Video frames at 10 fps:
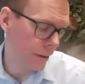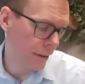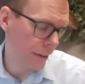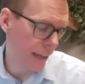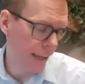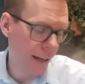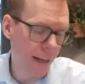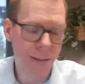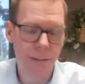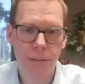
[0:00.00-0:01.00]
again,
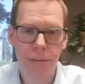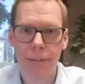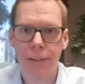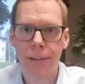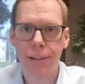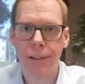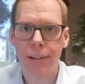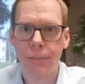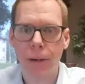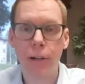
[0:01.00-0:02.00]
I
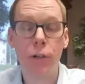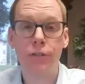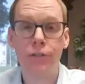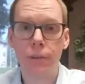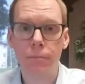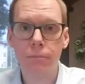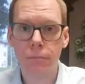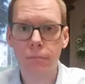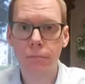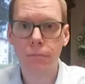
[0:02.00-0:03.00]
heard from
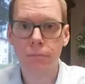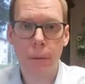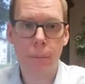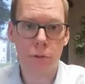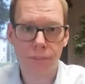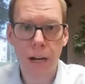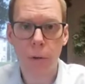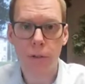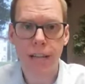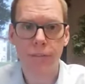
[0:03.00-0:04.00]
members of
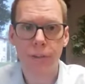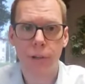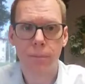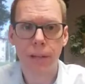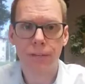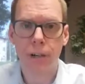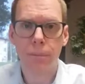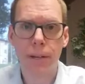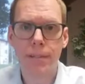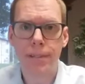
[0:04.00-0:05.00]
ours after your update for our
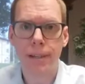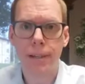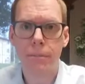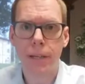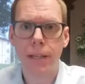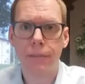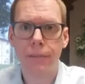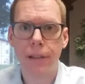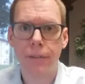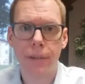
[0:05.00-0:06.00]
pesticide committee,
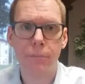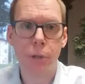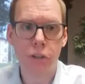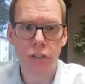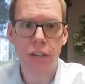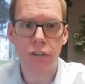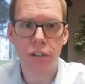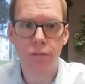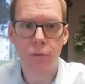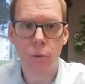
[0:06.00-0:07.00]
the
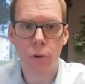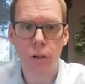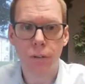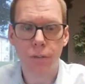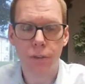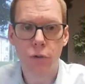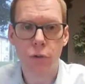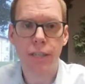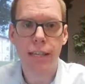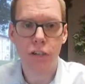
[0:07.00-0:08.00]
appreciation for the
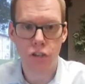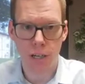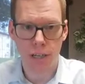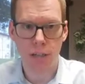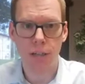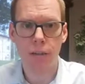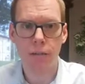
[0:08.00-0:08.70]
strategic